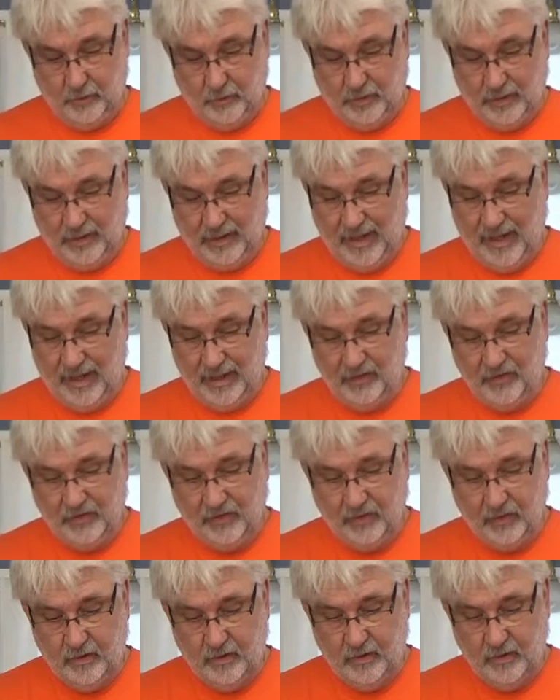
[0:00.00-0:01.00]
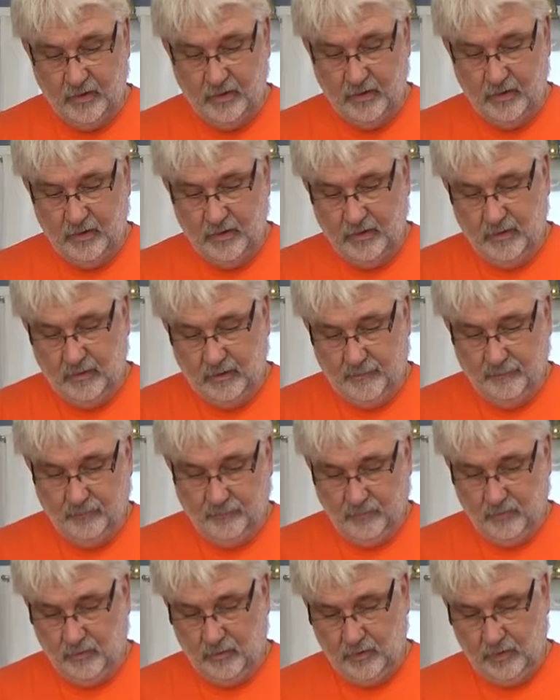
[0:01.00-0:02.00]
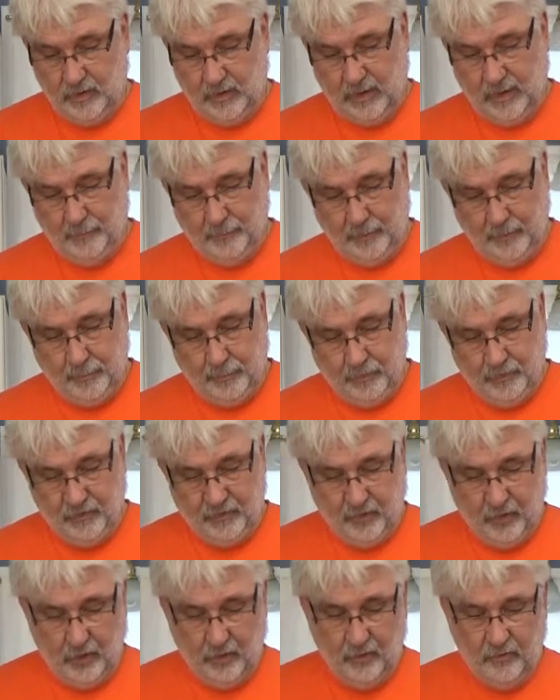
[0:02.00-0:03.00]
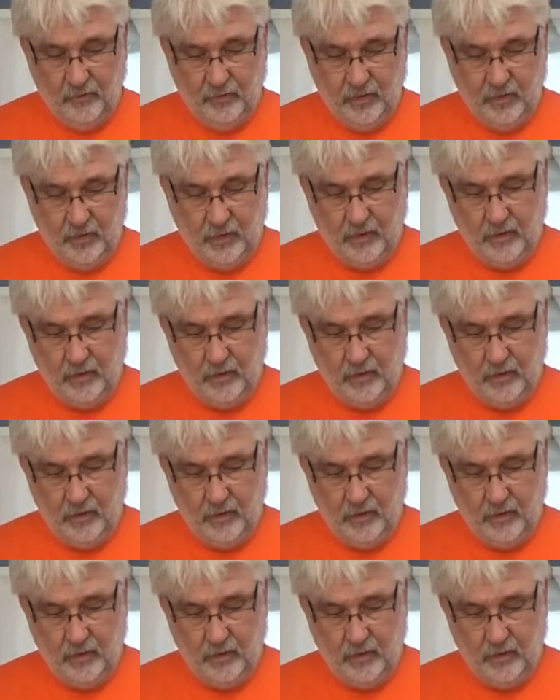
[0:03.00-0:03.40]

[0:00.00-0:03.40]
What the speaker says: will last and be preserved,